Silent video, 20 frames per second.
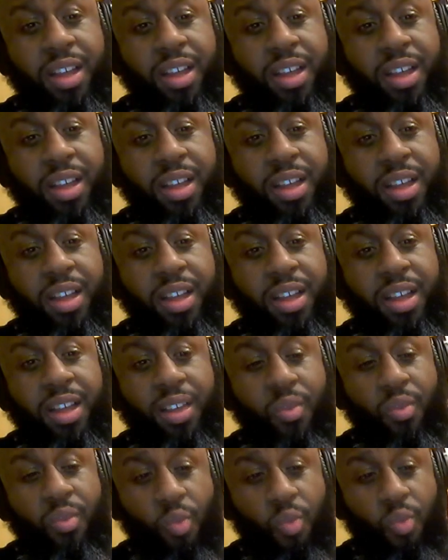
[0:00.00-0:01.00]

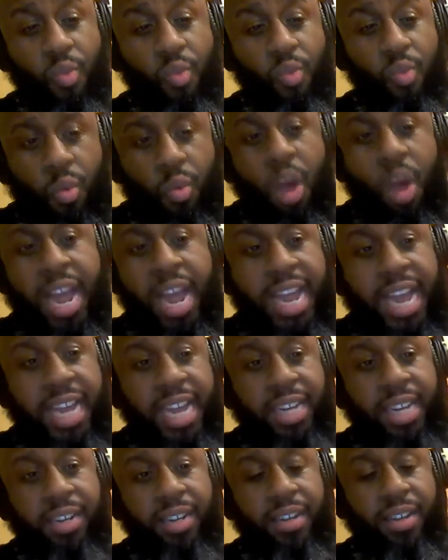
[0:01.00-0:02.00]
reason or idea
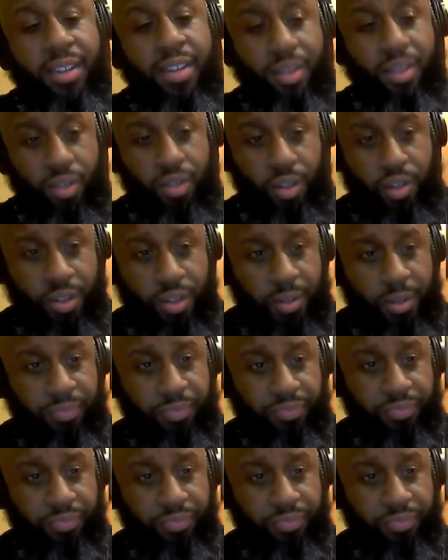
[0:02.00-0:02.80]
of Dwayne